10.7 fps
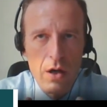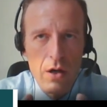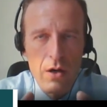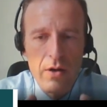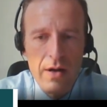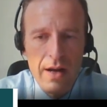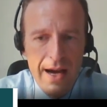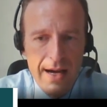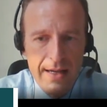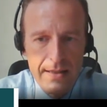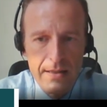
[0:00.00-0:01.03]

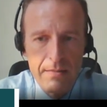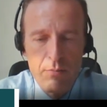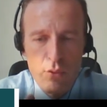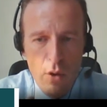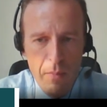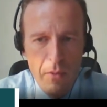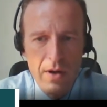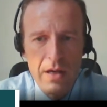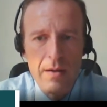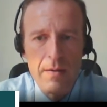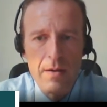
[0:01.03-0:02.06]
analyze
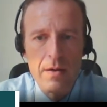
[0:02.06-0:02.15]
properly